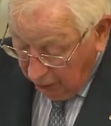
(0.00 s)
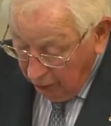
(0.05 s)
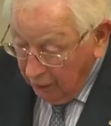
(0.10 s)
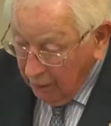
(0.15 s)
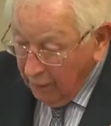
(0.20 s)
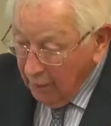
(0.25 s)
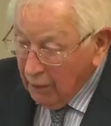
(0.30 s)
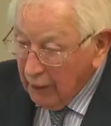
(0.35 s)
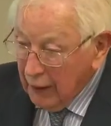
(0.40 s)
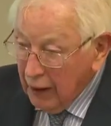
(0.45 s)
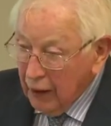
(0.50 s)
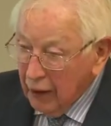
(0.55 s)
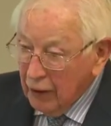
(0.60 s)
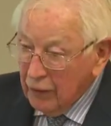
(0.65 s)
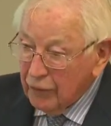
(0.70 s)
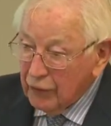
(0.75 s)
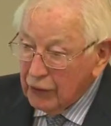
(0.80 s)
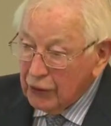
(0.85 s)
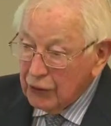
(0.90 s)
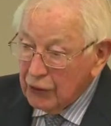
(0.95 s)
rights of
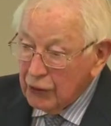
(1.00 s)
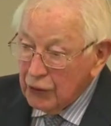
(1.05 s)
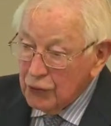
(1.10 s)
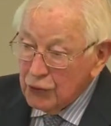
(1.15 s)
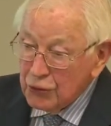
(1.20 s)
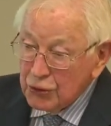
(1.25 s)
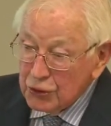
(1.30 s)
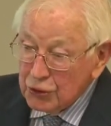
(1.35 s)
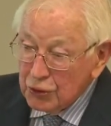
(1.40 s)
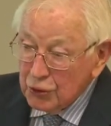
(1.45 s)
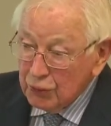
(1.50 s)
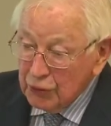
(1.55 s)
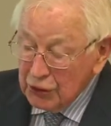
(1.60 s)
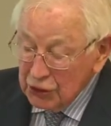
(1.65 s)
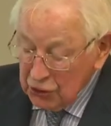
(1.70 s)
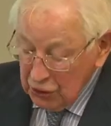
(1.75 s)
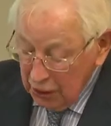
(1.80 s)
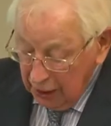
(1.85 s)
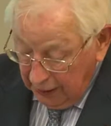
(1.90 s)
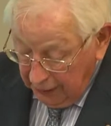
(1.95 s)
veto
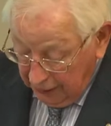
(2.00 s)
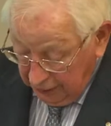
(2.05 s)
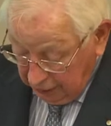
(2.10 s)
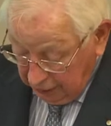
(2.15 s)
over the